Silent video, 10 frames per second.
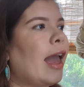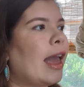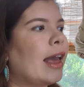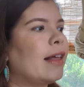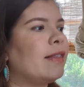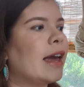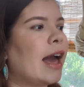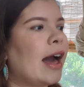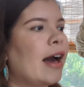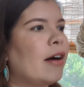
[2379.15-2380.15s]
and they
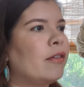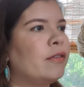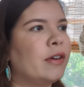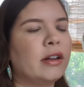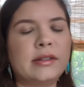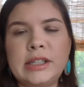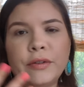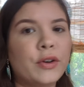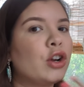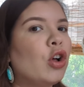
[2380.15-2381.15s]
have
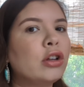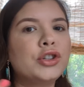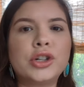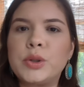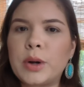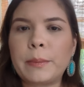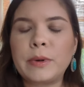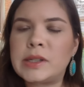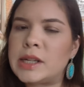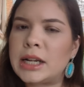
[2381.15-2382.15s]
different cultures
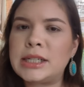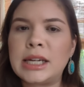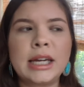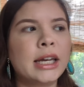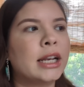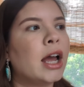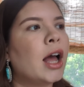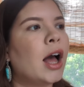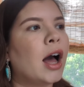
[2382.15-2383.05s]
represented,